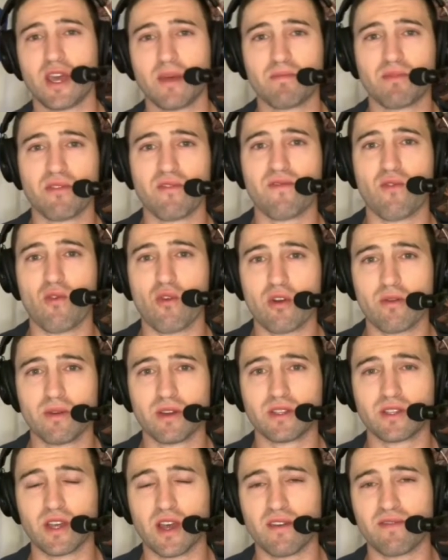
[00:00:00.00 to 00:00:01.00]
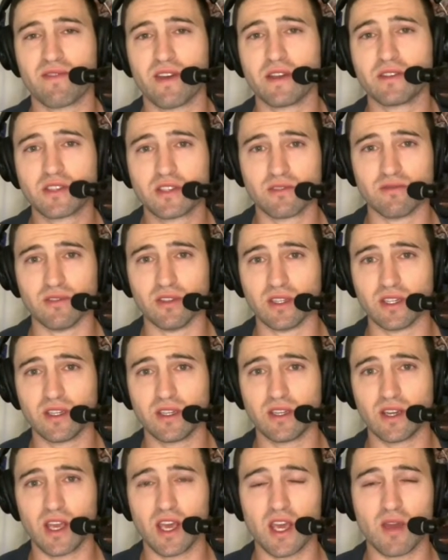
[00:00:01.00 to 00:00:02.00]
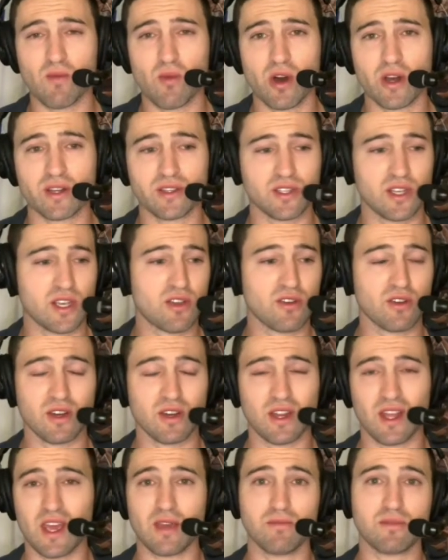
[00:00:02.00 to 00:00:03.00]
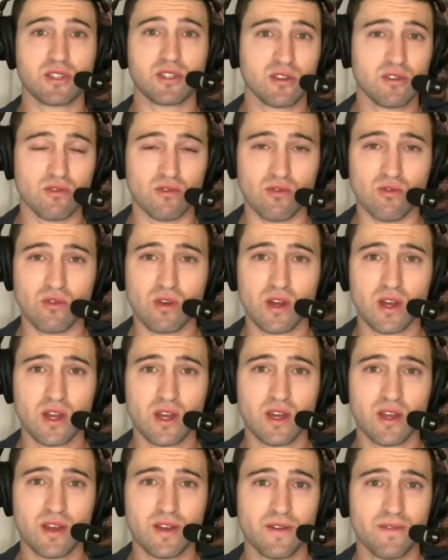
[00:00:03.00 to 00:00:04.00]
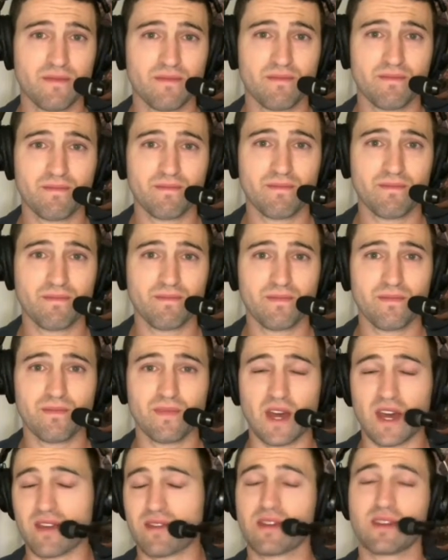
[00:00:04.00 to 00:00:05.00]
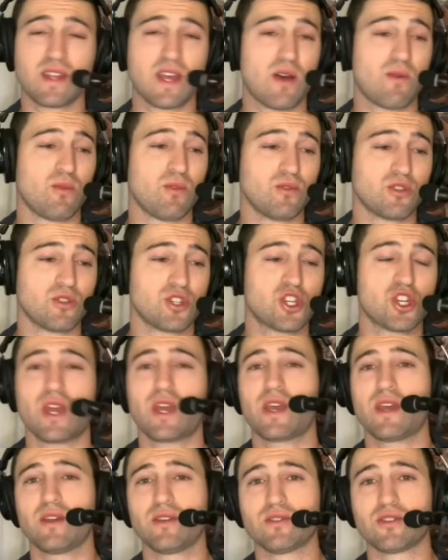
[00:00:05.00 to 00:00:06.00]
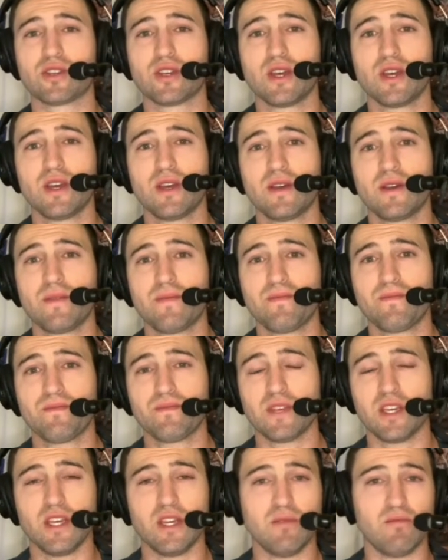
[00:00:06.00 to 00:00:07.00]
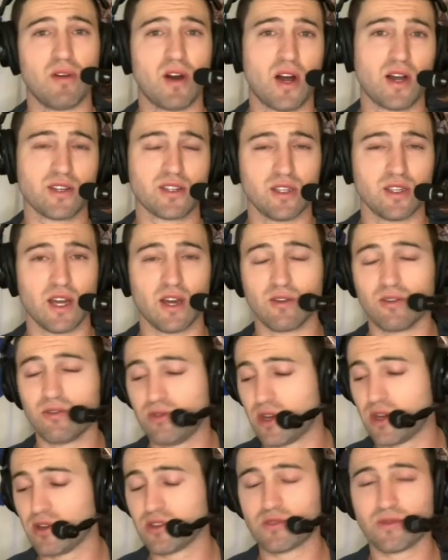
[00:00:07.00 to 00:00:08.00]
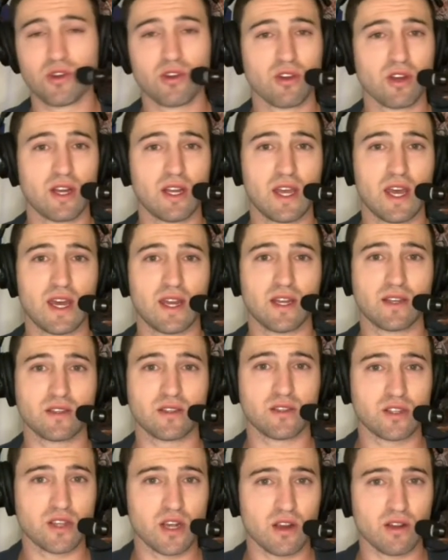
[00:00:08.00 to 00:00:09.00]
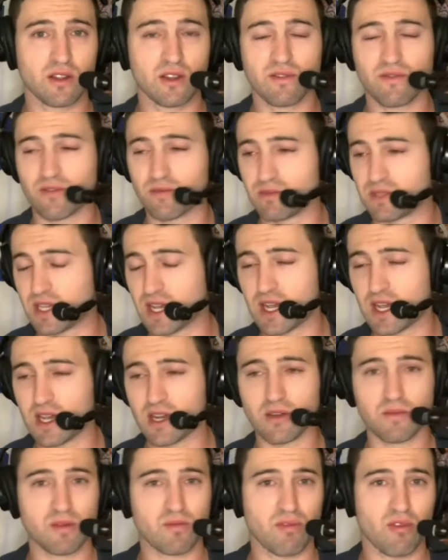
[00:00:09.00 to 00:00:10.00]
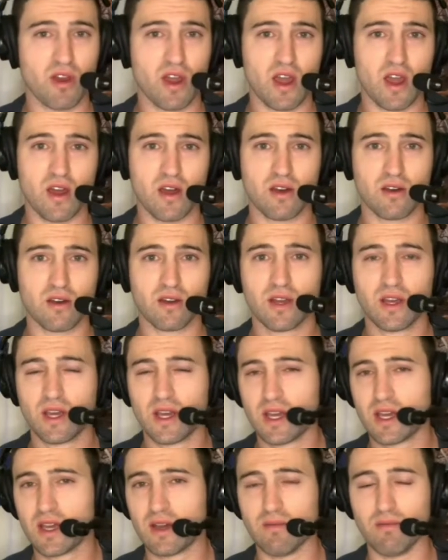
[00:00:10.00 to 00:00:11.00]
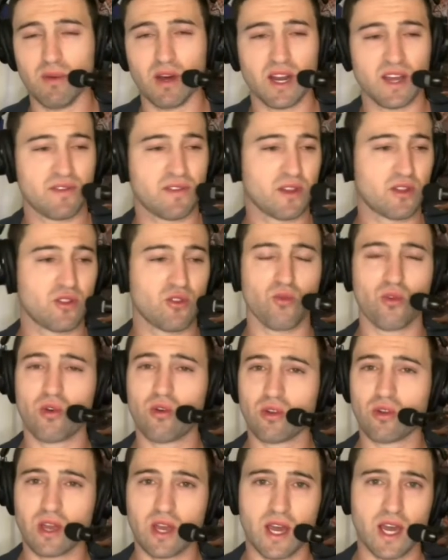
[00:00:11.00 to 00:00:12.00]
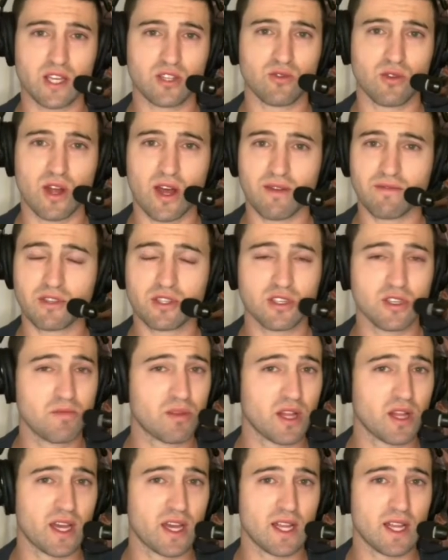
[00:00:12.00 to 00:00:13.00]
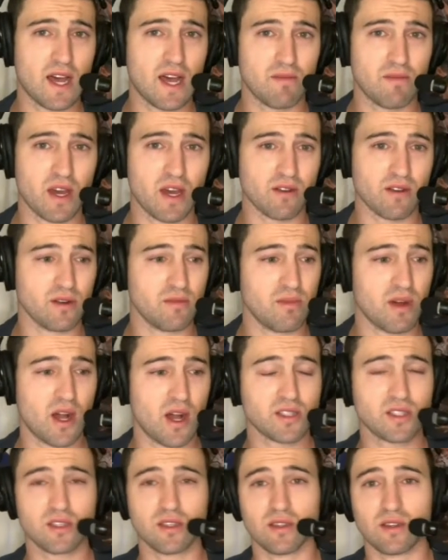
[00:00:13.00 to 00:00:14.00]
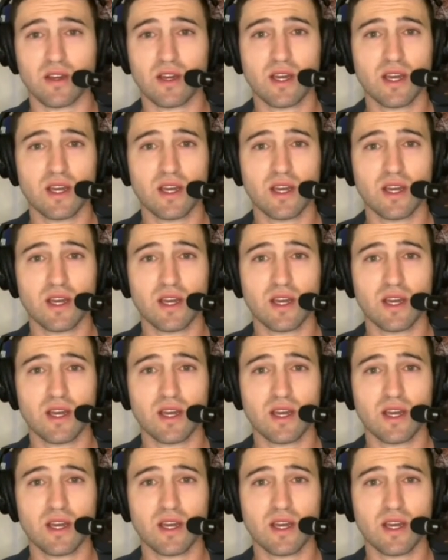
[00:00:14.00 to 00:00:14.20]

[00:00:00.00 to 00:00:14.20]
performance offensively in game one as they could in game two, I think that will change in Boston. Now, who knows what you're going to get necessarily from Tatum and Brown, but I think the role guys will obviously play a lot better in Boston.